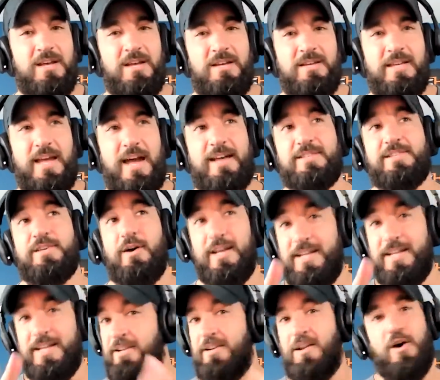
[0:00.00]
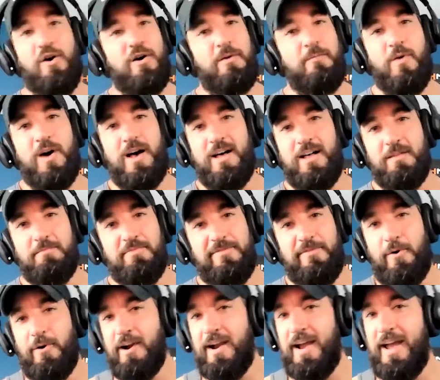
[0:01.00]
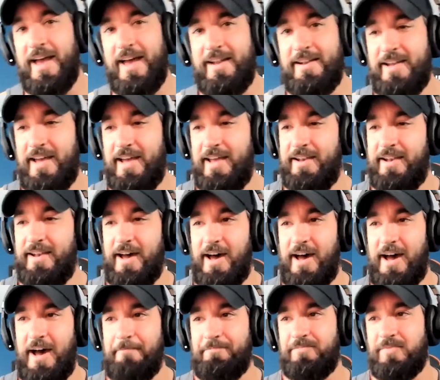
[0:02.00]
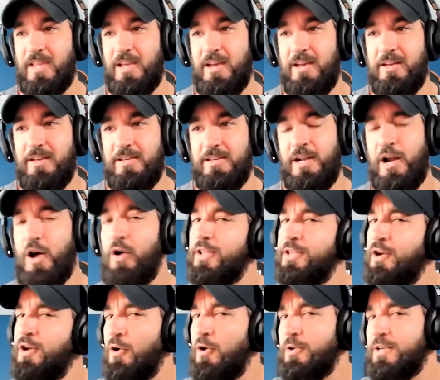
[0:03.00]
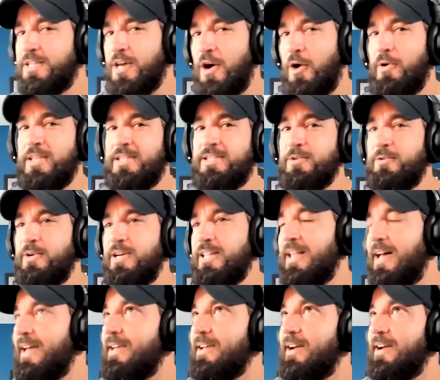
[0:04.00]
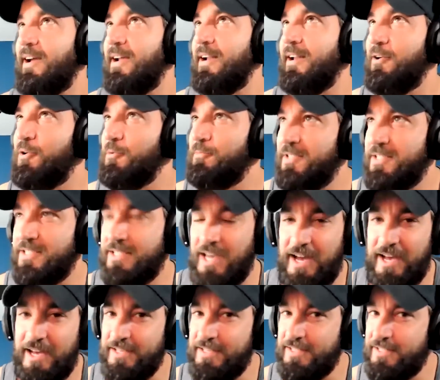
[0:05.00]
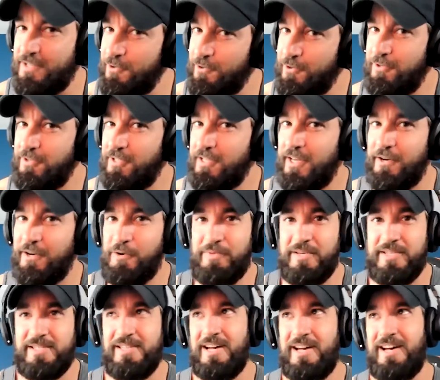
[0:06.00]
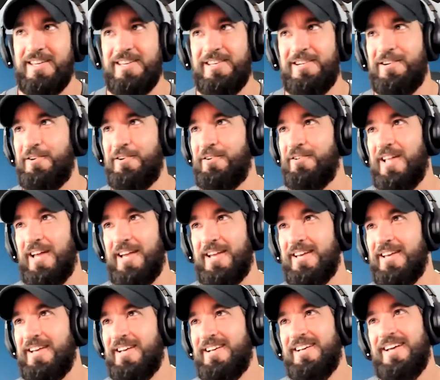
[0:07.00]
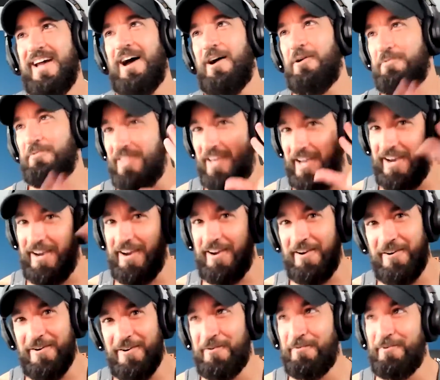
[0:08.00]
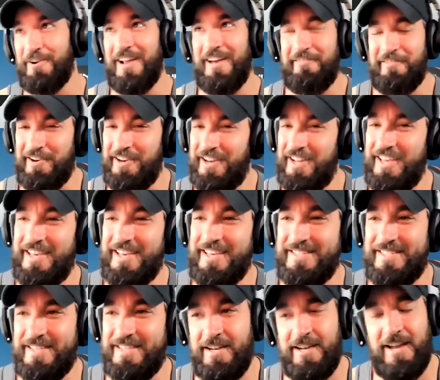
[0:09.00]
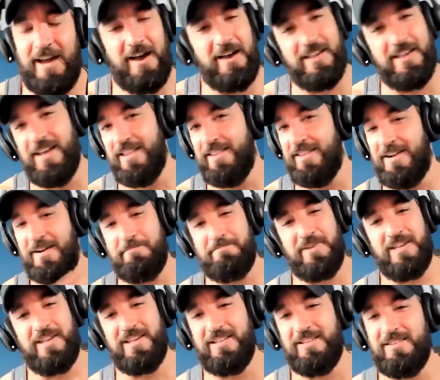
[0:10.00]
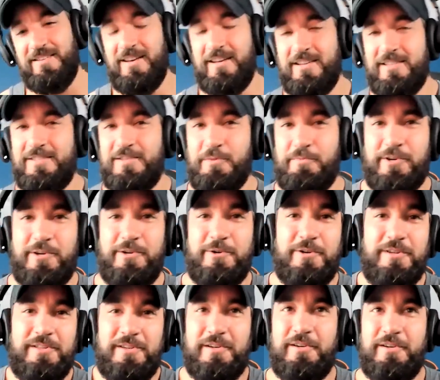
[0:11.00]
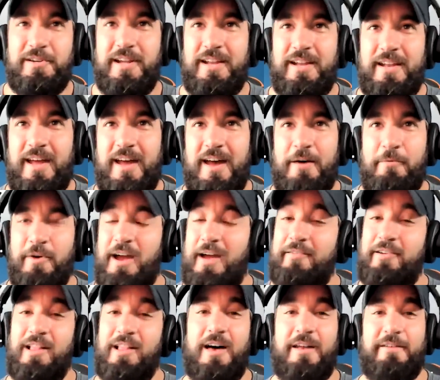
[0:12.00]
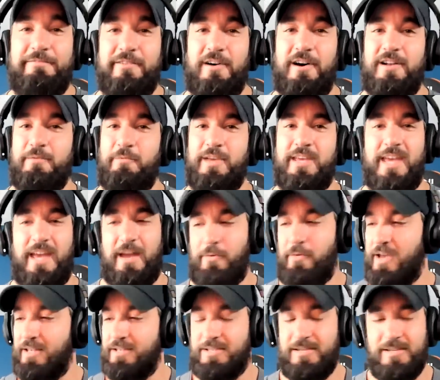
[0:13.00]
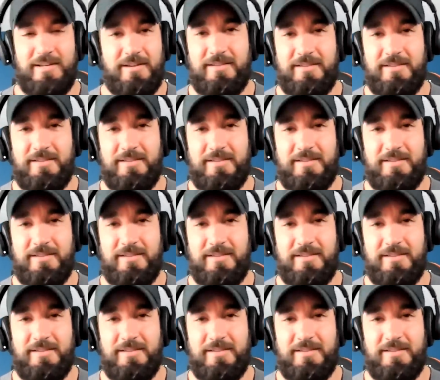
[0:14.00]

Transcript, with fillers: yeah. So I didn't know him well beforehand, and um, you know, and you always go into it like, all right, I hope this guy is cool. I hope he's not, you know, like out there or whatever it is. And nah, he ended up being a super cool dude. And uh, we're having a lot of fun and we can't wait to,